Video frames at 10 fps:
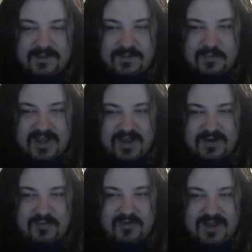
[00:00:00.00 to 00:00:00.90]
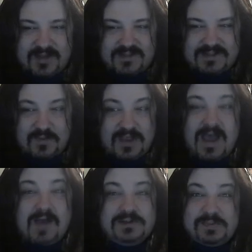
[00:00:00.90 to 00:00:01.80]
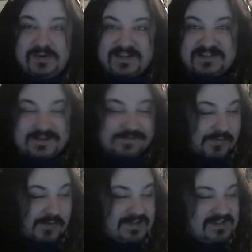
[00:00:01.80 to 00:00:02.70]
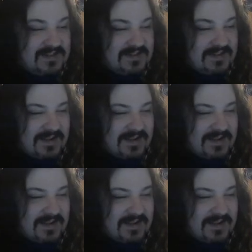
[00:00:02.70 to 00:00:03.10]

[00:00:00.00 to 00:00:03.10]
But how to pronounce? The way I was pronouncing it, of course.